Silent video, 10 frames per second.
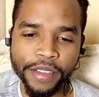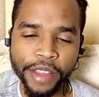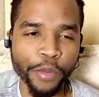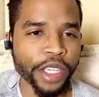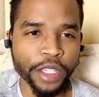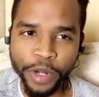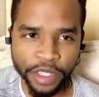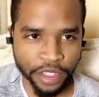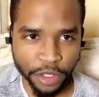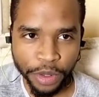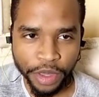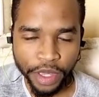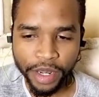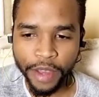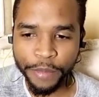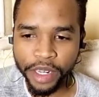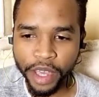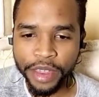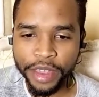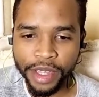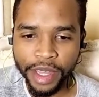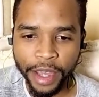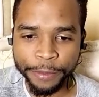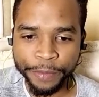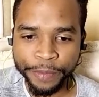what he wants to do with it. I mean, I think that